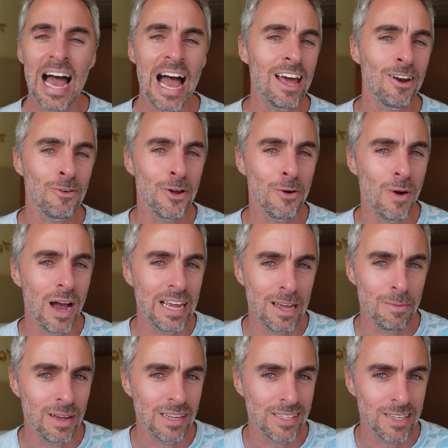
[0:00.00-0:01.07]
I don't know why
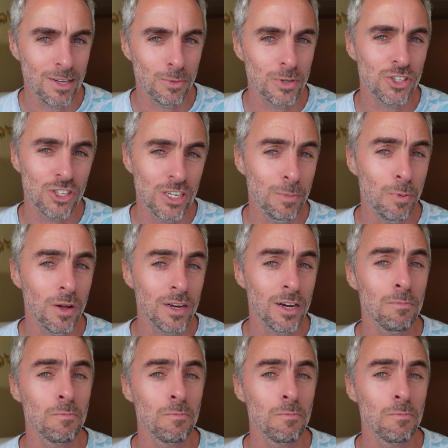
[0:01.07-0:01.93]
MSC was cheap on here.